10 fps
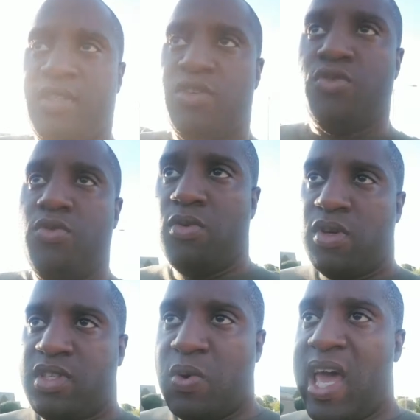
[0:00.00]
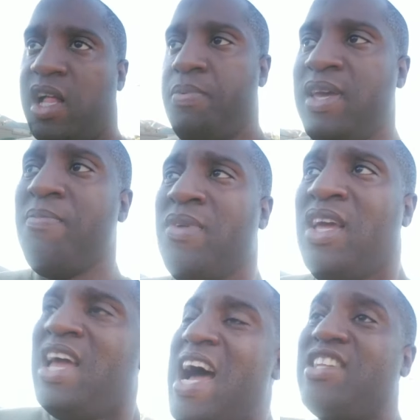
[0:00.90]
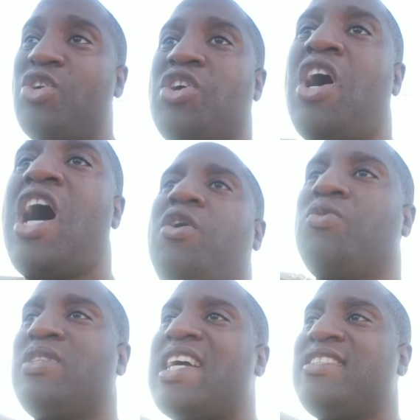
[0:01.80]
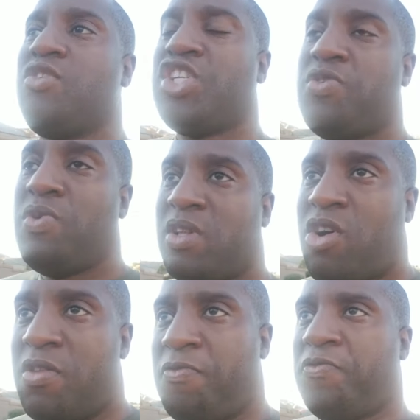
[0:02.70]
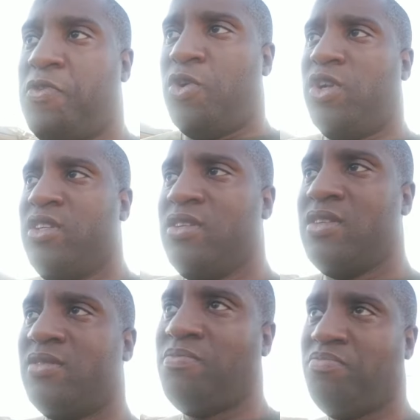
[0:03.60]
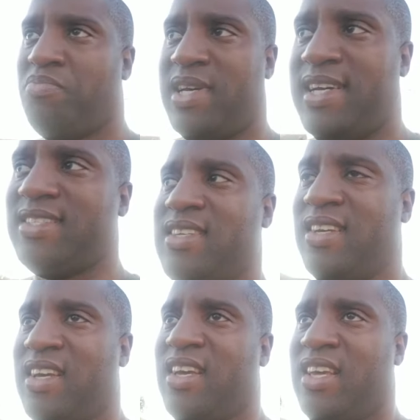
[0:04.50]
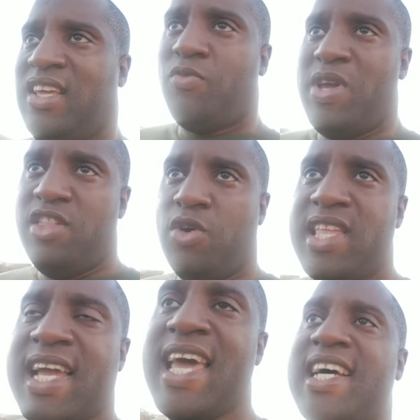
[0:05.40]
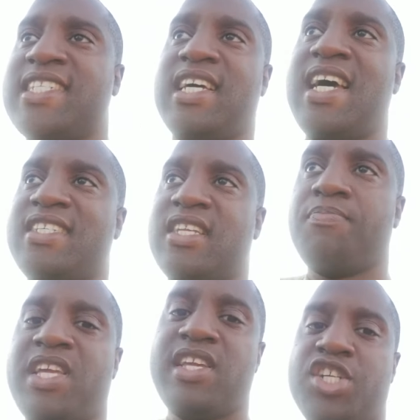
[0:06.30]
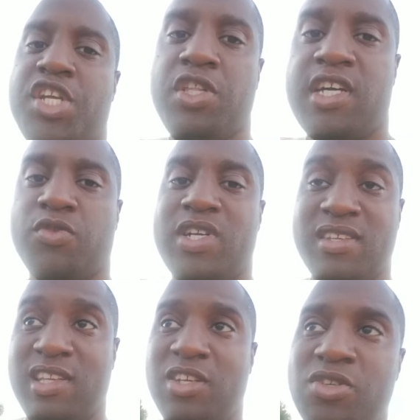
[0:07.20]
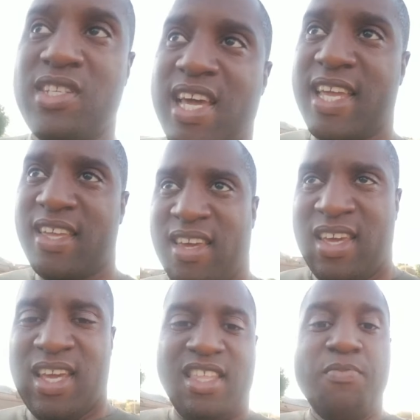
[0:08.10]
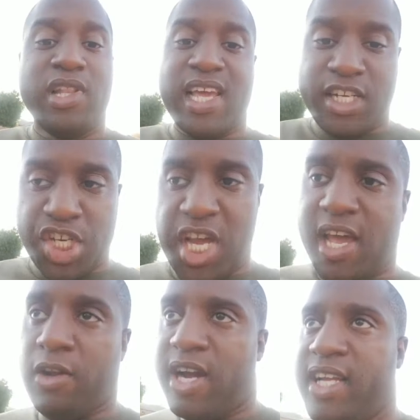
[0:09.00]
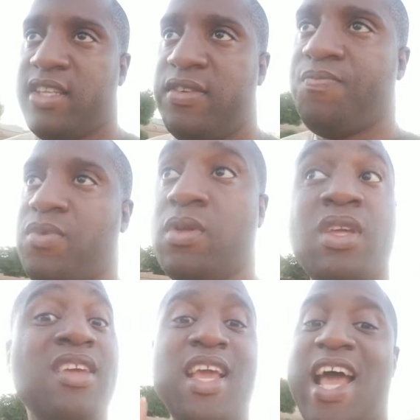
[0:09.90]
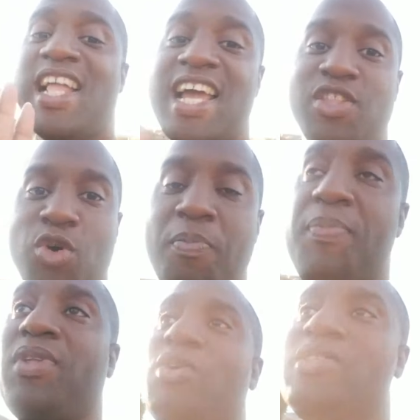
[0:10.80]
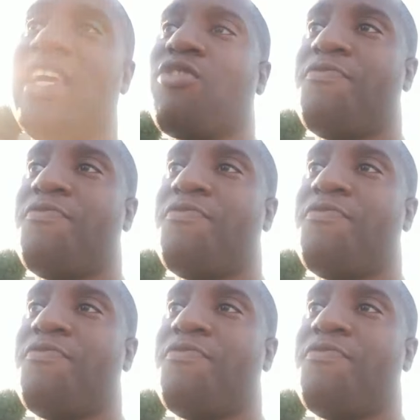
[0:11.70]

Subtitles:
to help him. I don't know how that situation will unfold, but we know that Casca has something that she doesn't want to lose, like the Moonlight Child, right? And I know people don't think